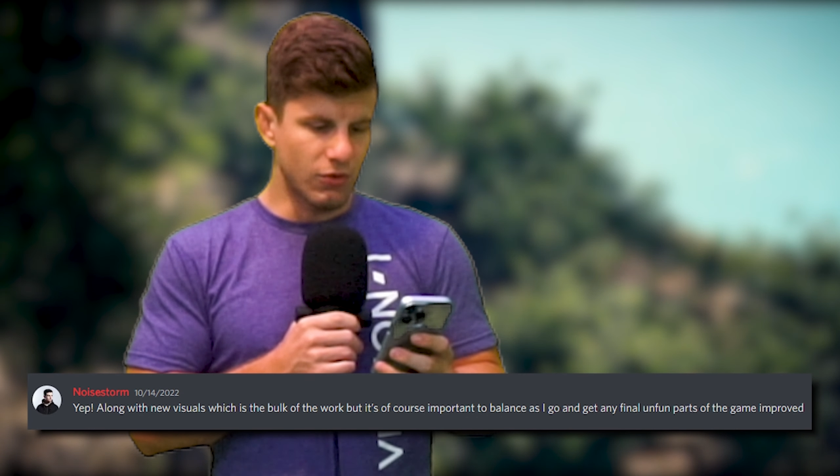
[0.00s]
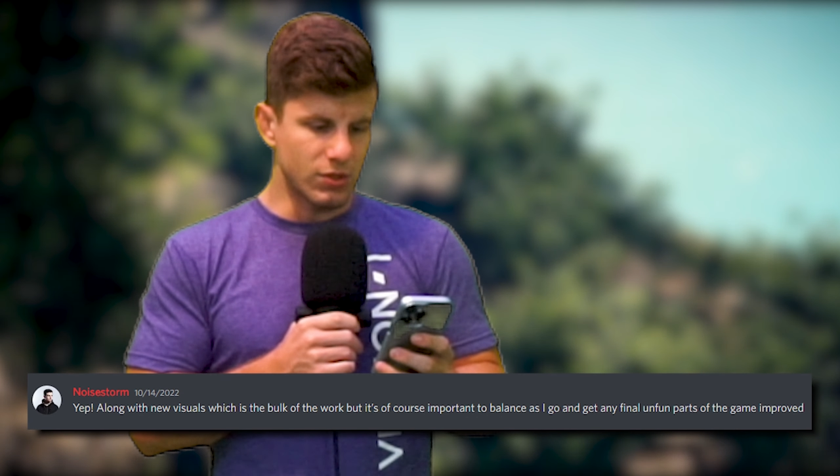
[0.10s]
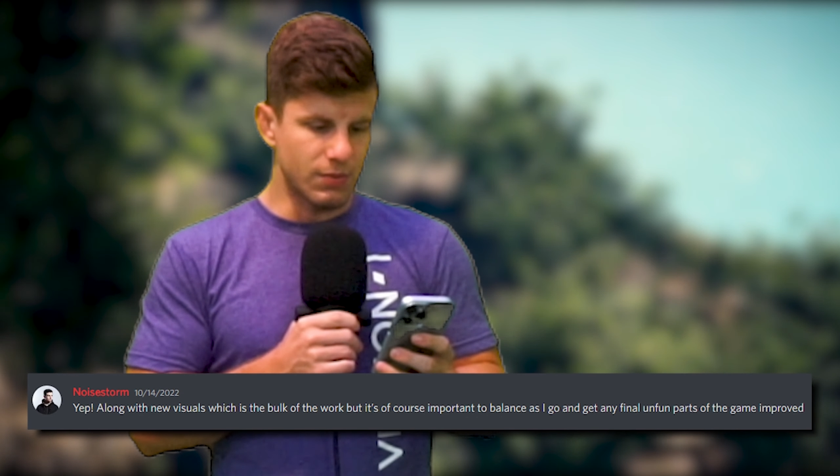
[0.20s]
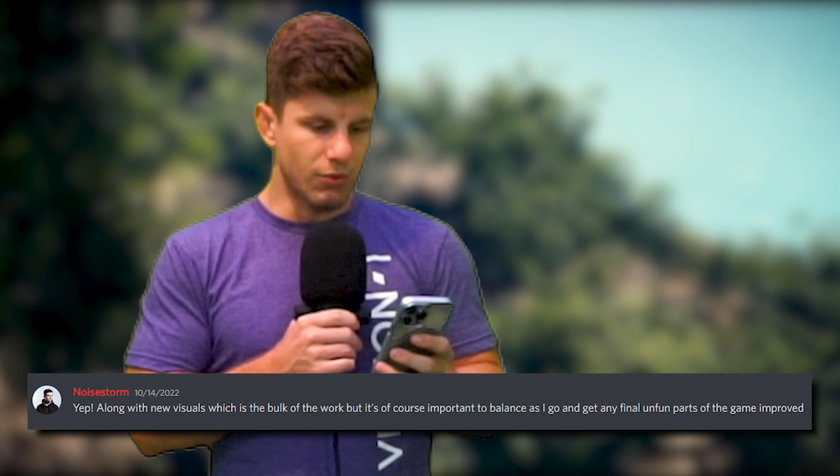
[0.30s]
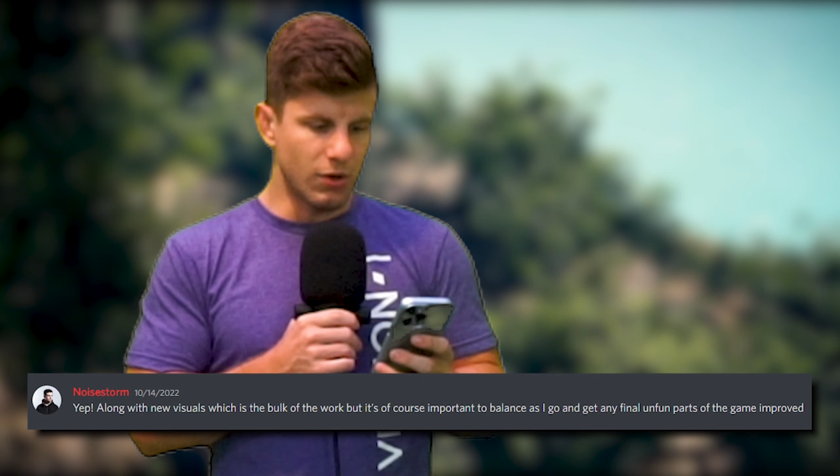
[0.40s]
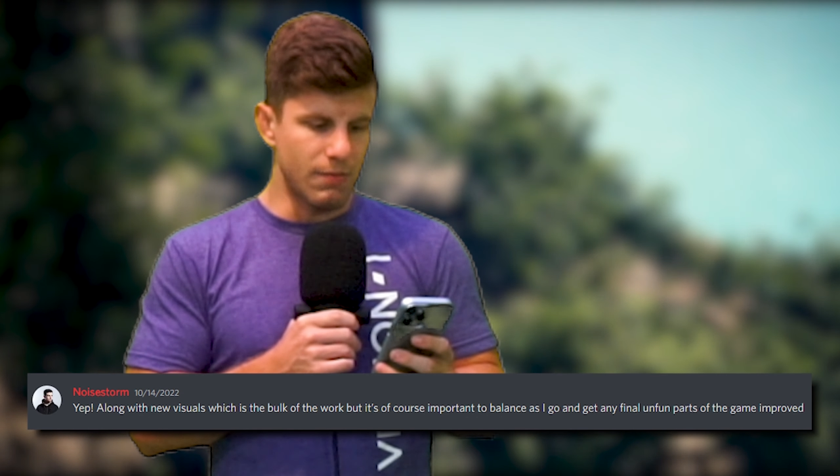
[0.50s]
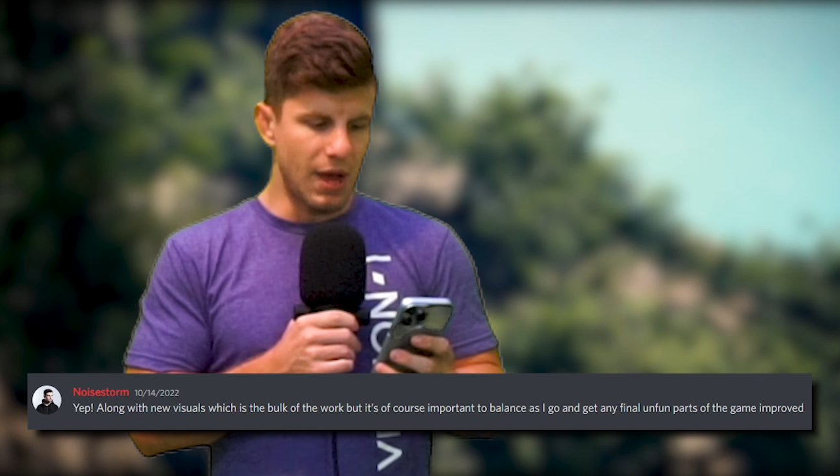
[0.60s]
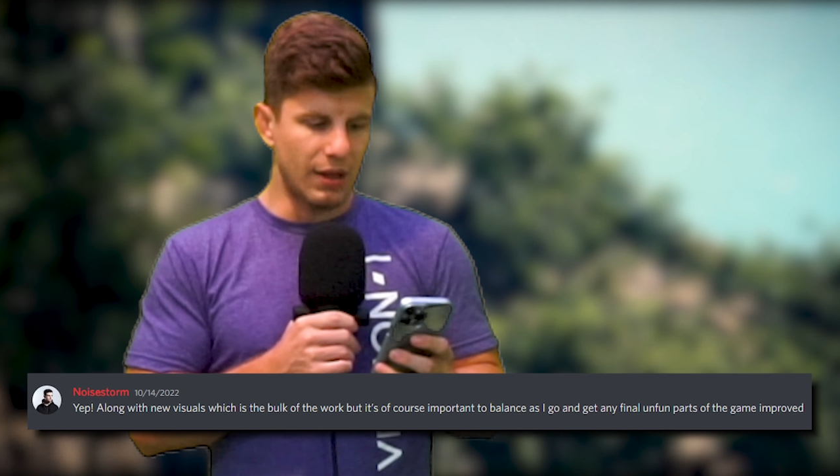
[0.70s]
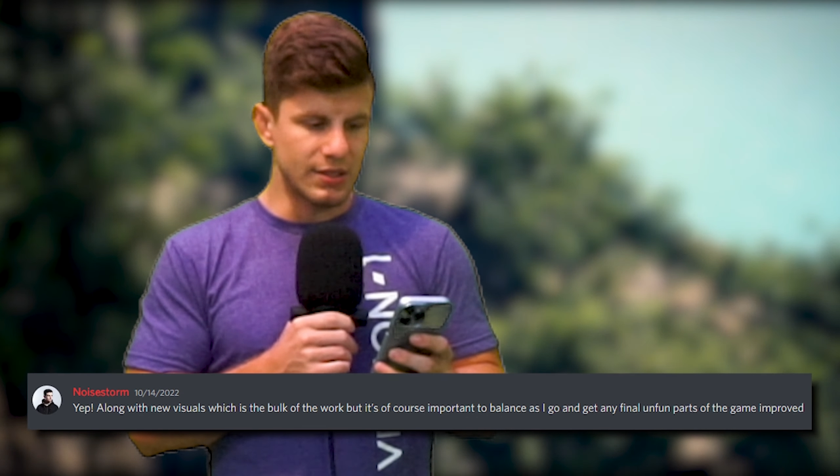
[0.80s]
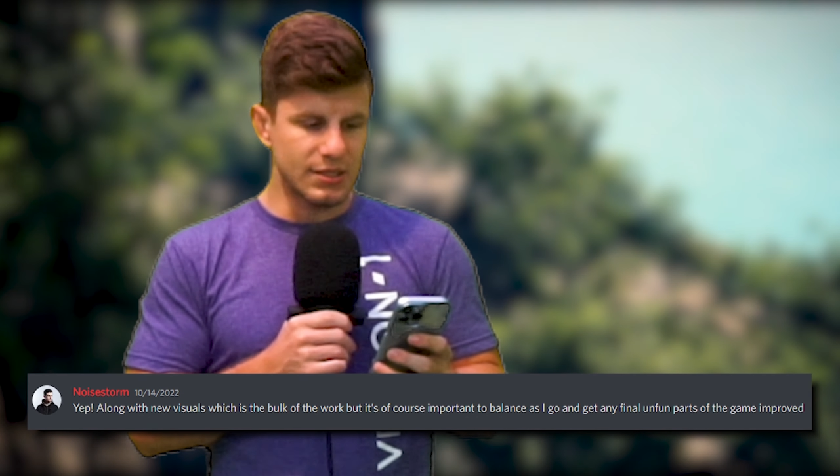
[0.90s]
course important to
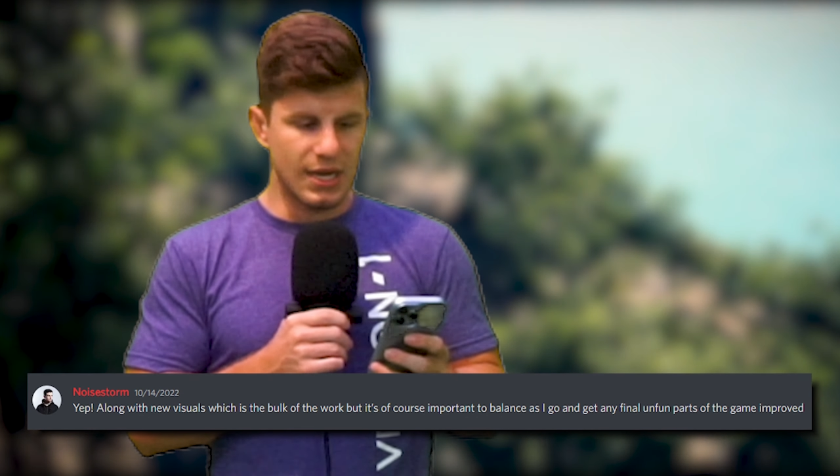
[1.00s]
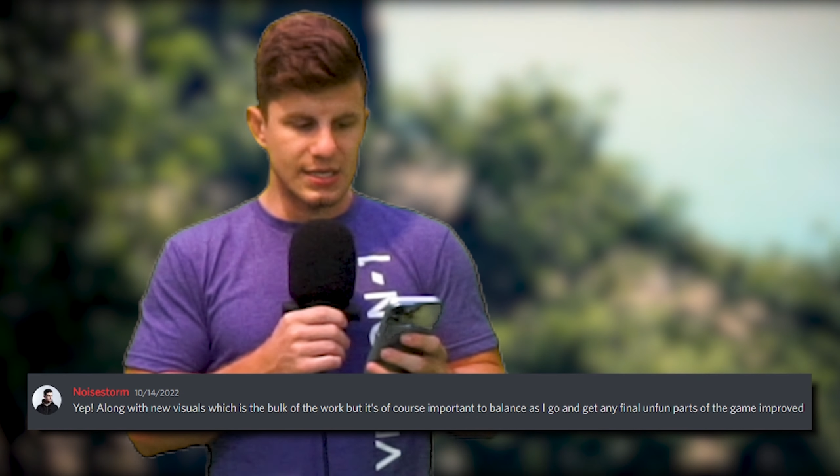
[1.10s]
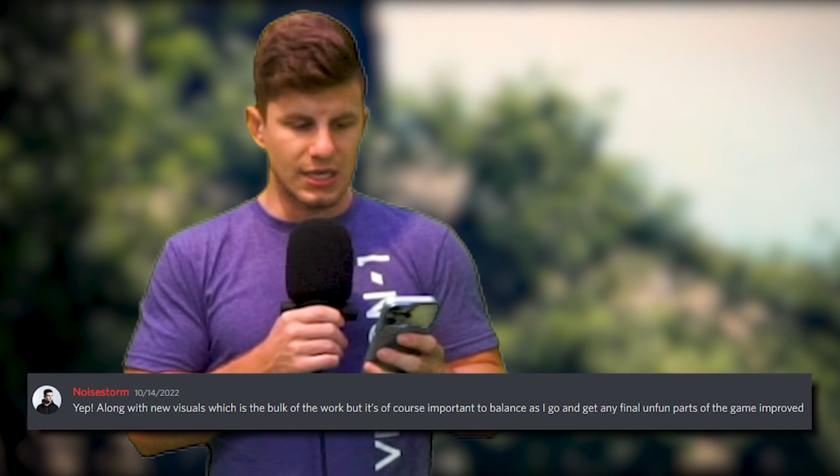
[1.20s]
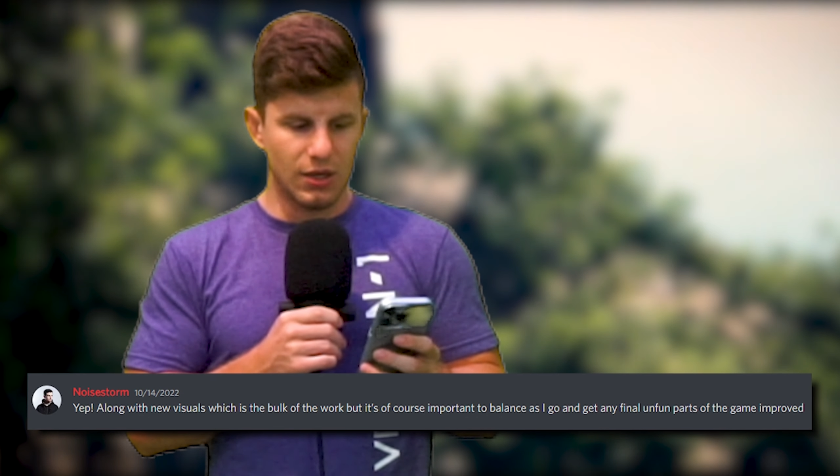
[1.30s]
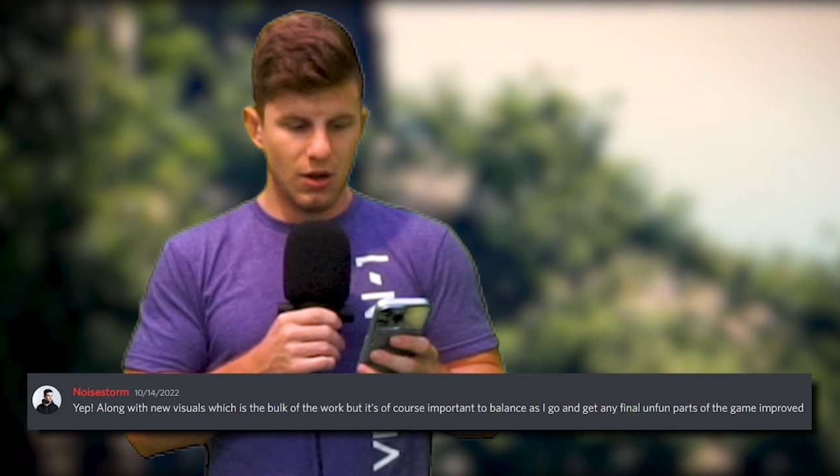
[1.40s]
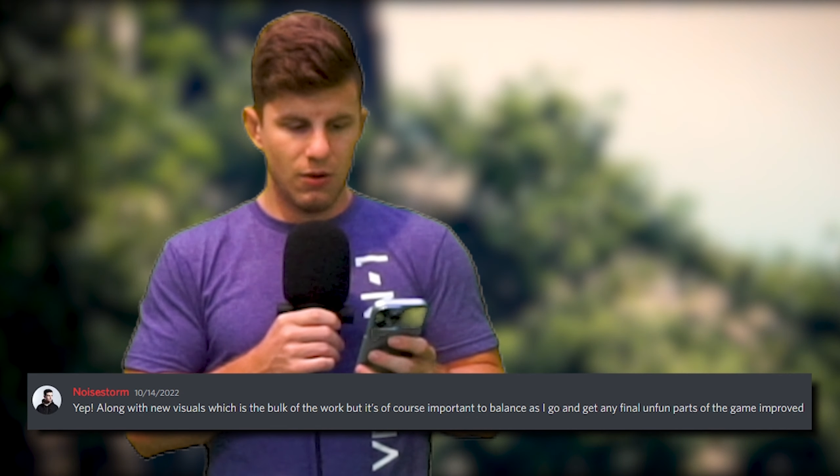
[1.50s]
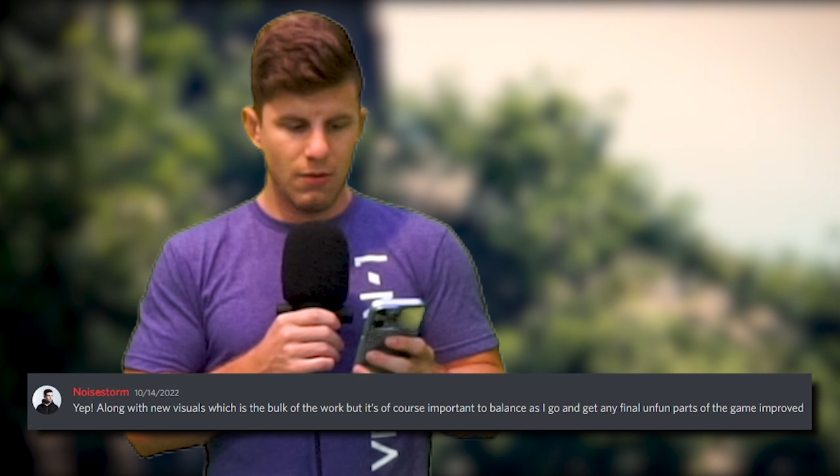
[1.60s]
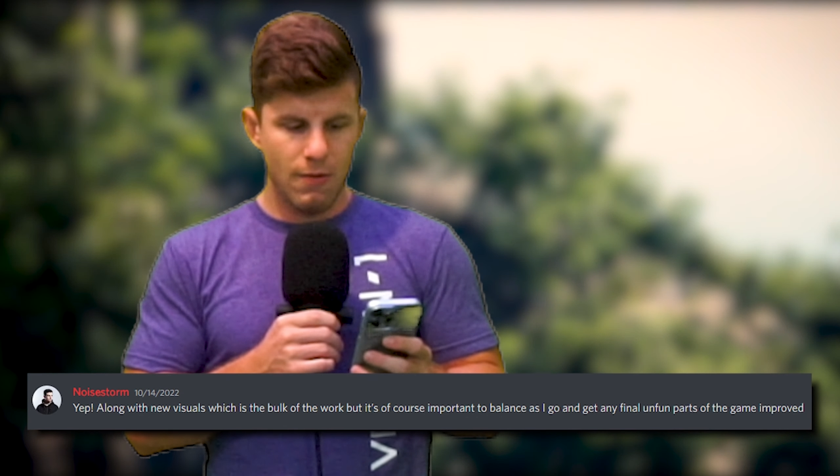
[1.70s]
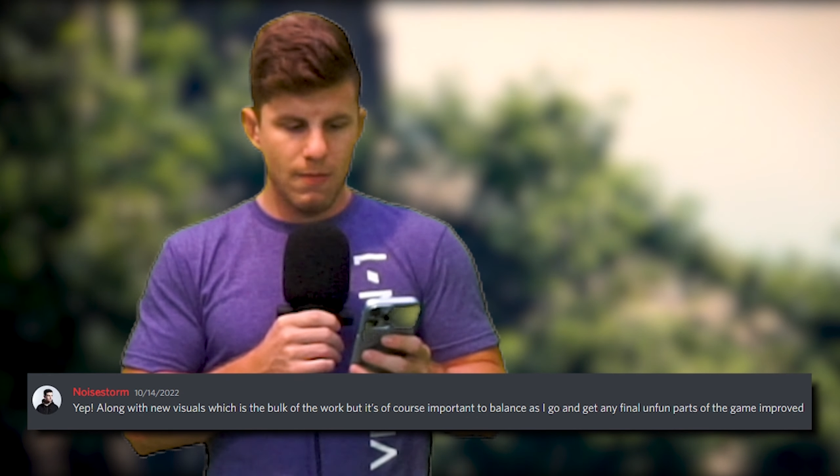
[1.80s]
balance as I go